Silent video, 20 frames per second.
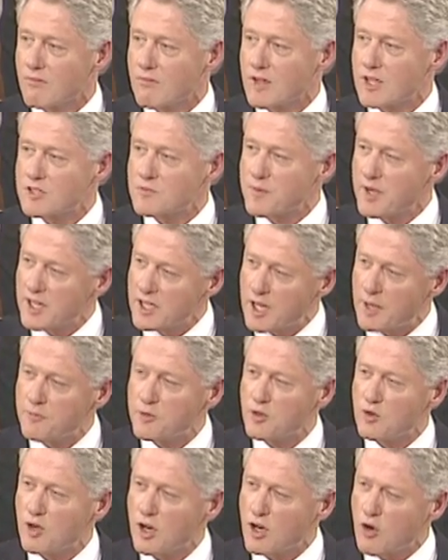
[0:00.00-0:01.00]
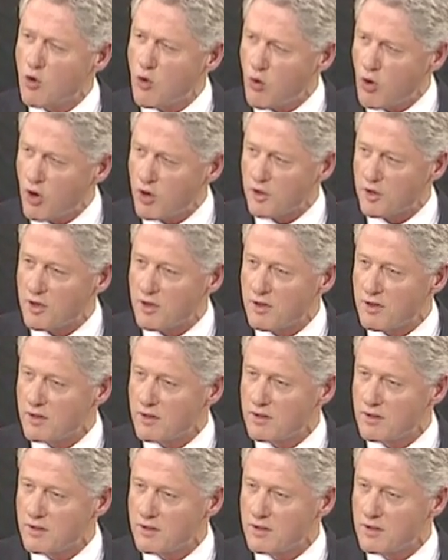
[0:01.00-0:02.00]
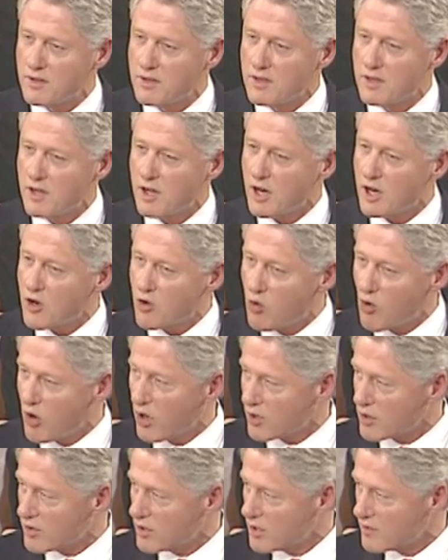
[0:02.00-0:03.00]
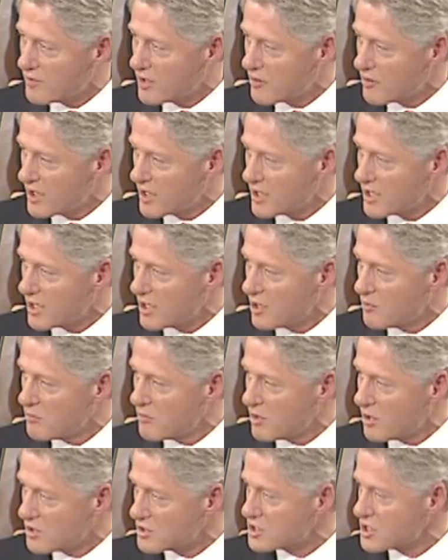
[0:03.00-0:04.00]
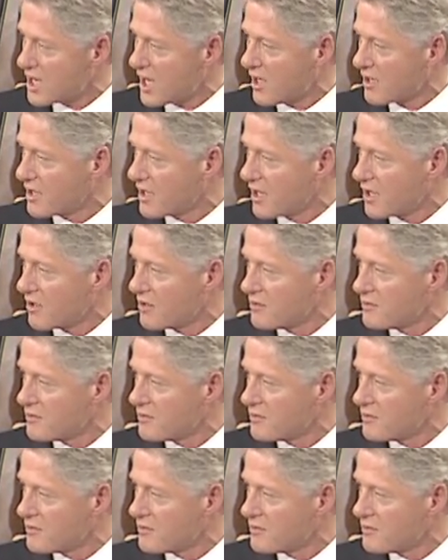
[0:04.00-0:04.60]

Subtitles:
spend up to a quarter of their income on child care.